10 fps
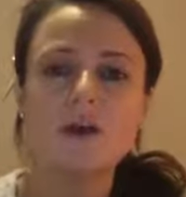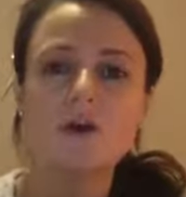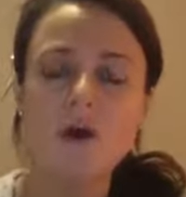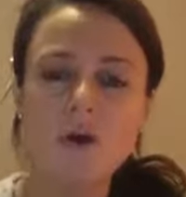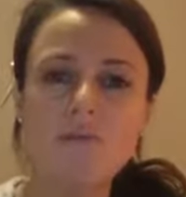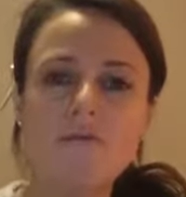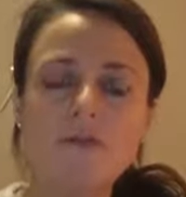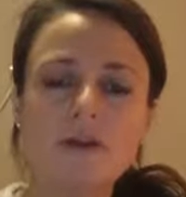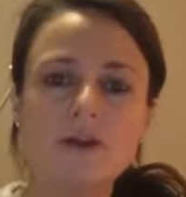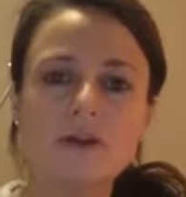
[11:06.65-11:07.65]

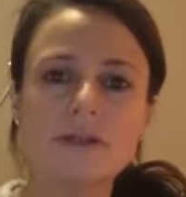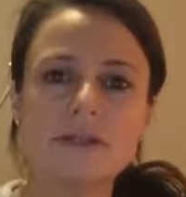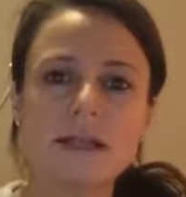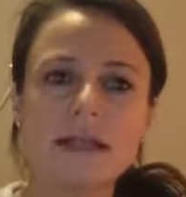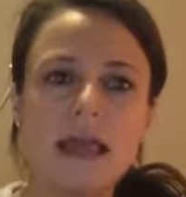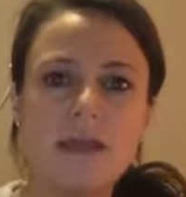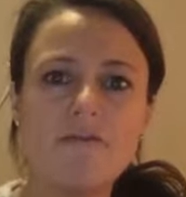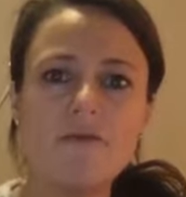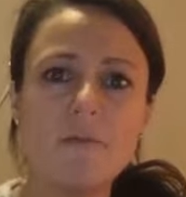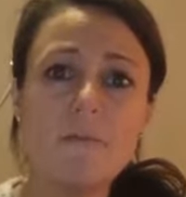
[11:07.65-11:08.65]
confidence
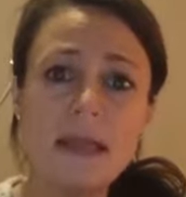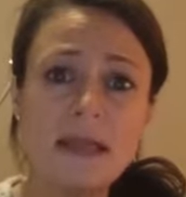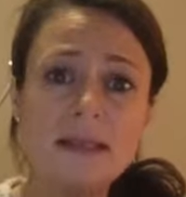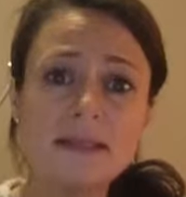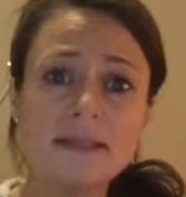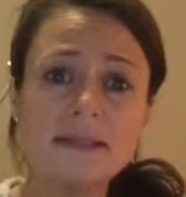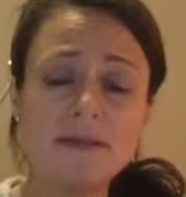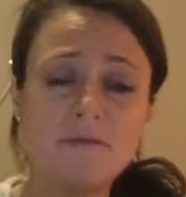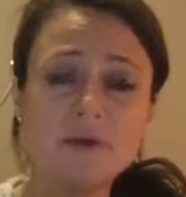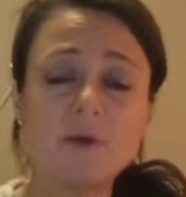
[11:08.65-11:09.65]
therefore means,
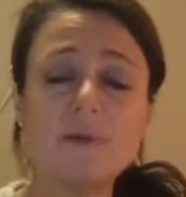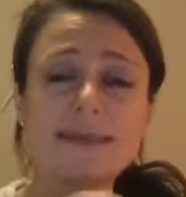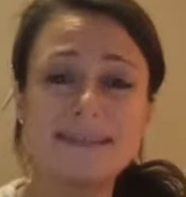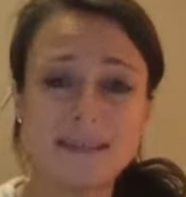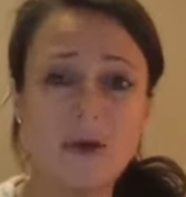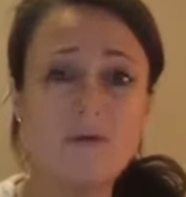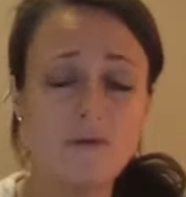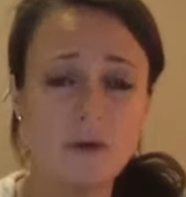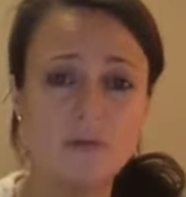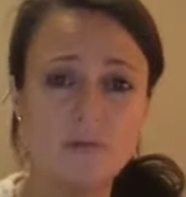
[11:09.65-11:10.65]
if we're talking about
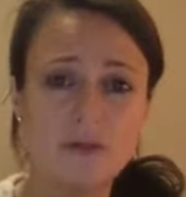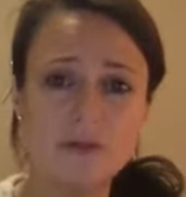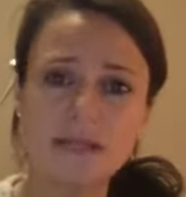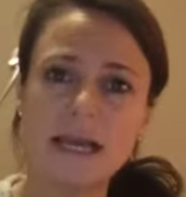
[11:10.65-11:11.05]
self-confidence,